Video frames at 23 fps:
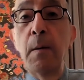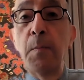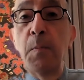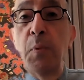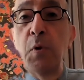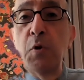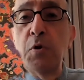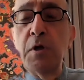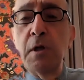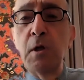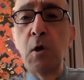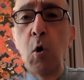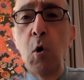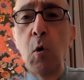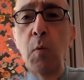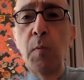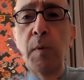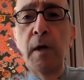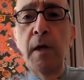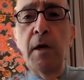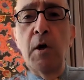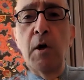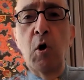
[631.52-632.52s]
Put
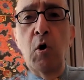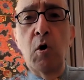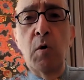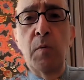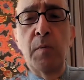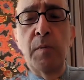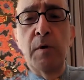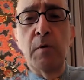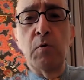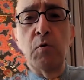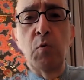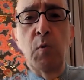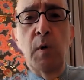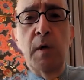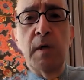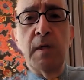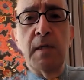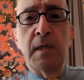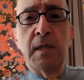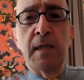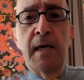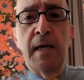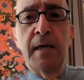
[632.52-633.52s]
global economy to one
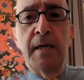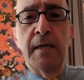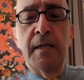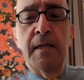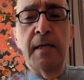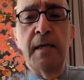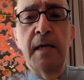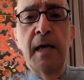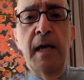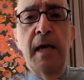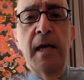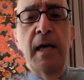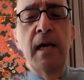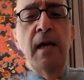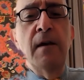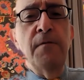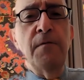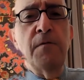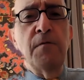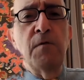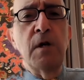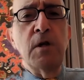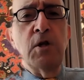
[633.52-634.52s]
side.
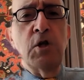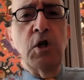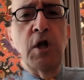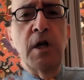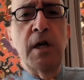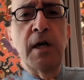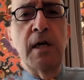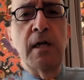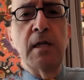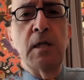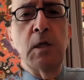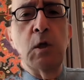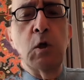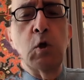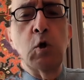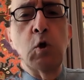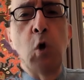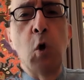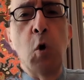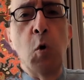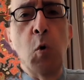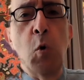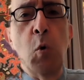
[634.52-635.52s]
If Russia is
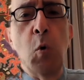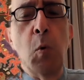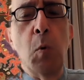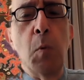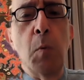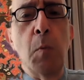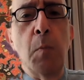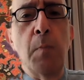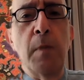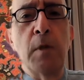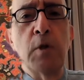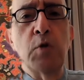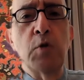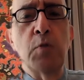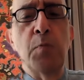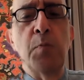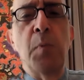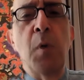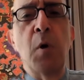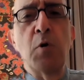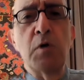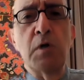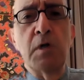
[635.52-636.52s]
so much
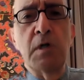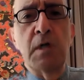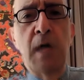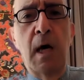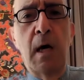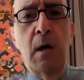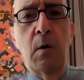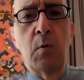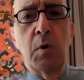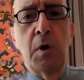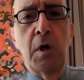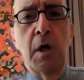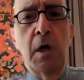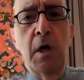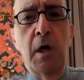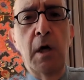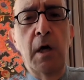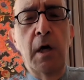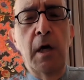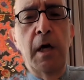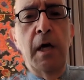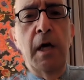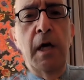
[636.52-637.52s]
bogged down
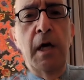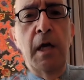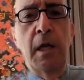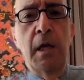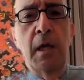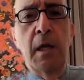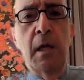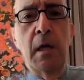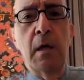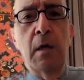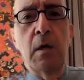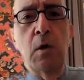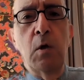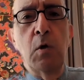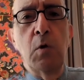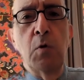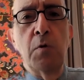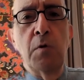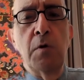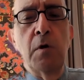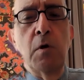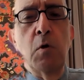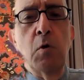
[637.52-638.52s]
in
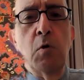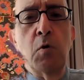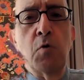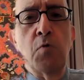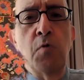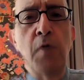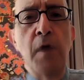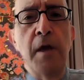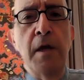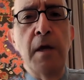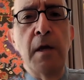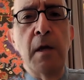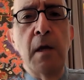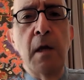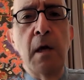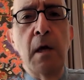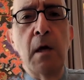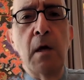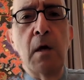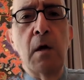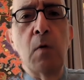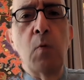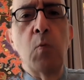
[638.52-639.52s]
the Ukraine
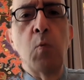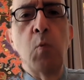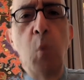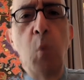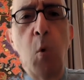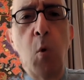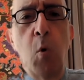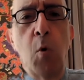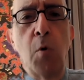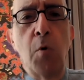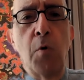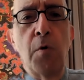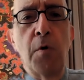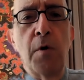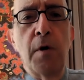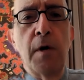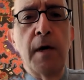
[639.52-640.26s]
war,